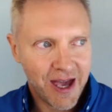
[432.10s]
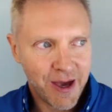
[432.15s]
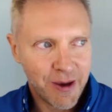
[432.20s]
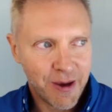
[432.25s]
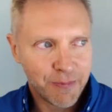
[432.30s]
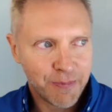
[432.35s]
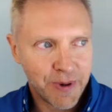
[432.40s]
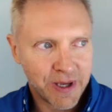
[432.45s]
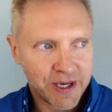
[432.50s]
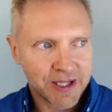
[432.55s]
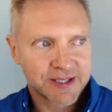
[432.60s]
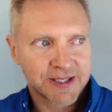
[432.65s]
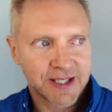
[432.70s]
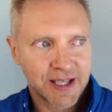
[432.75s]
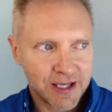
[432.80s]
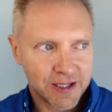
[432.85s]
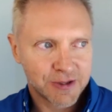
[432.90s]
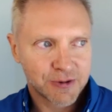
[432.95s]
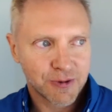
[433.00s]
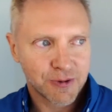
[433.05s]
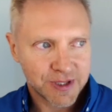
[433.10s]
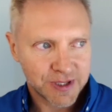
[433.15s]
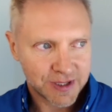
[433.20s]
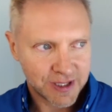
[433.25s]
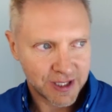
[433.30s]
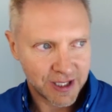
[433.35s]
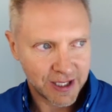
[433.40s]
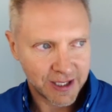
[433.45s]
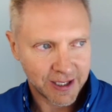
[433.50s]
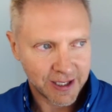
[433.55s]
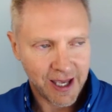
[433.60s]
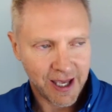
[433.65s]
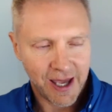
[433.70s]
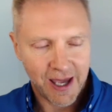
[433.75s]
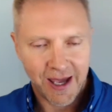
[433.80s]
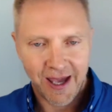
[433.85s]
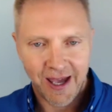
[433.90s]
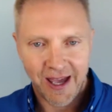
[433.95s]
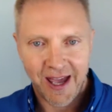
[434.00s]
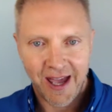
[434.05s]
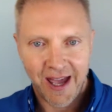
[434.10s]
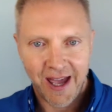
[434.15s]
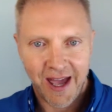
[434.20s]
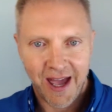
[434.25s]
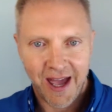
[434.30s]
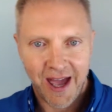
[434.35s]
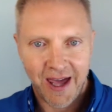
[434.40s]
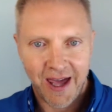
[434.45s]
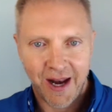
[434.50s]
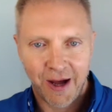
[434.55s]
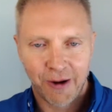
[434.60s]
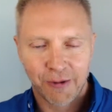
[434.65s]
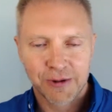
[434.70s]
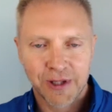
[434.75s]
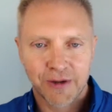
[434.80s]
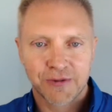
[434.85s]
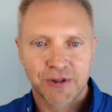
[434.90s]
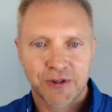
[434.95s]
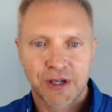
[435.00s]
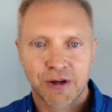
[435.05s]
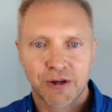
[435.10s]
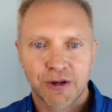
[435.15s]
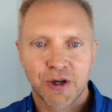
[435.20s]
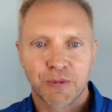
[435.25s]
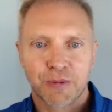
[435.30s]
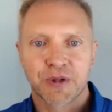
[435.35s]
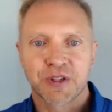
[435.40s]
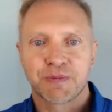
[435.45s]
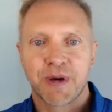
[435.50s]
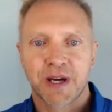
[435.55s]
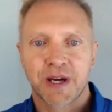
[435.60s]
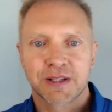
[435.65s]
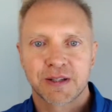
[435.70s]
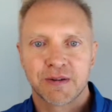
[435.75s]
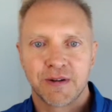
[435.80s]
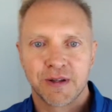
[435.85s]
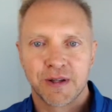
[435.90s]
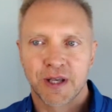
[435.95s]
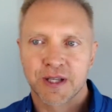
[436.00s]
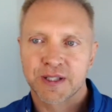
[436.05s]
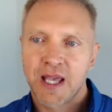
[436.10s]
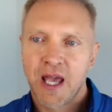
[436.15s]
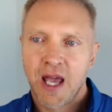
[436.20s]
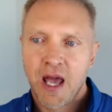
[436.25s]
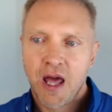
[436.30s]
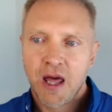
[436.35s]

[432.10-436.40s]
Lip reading: but it's interesting, and I would love to hear your perspective on this.